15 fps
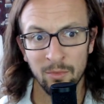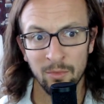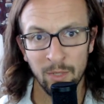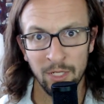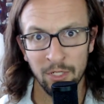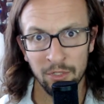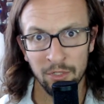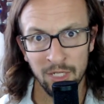
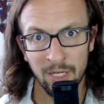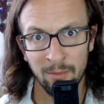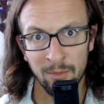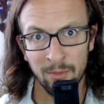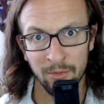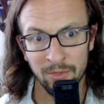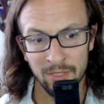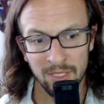quitting your job or
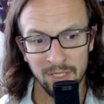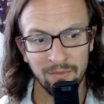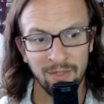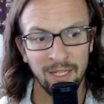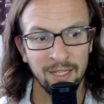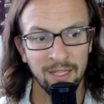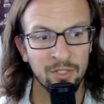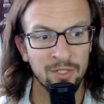doing stuff
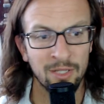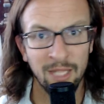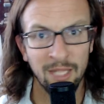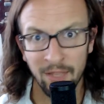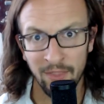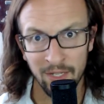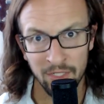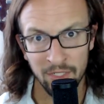like there's a lot
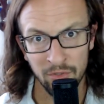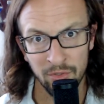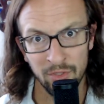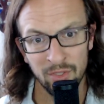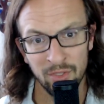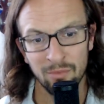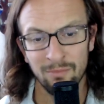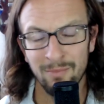of things you can
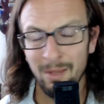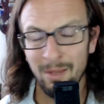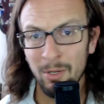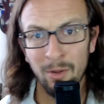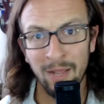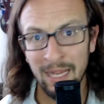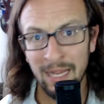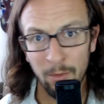do maybe
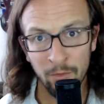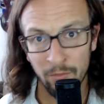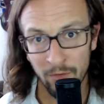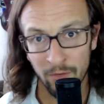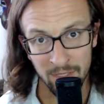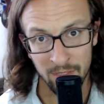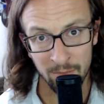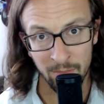don't hang out with
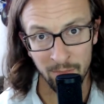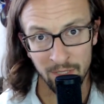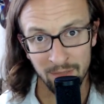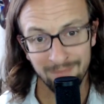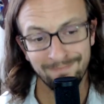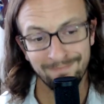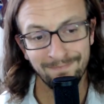friends as much